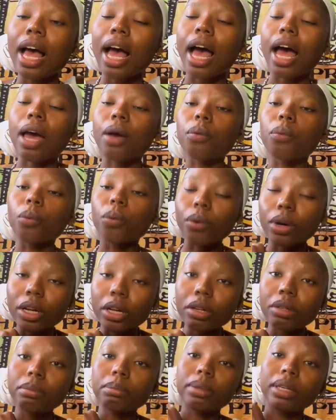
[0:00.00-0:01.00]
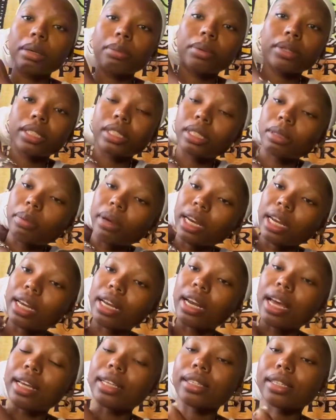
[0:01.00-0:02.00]
I will be participating
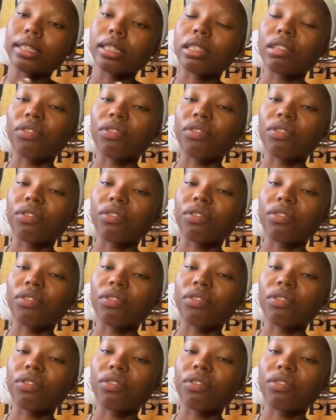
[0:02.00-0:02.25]
in Essence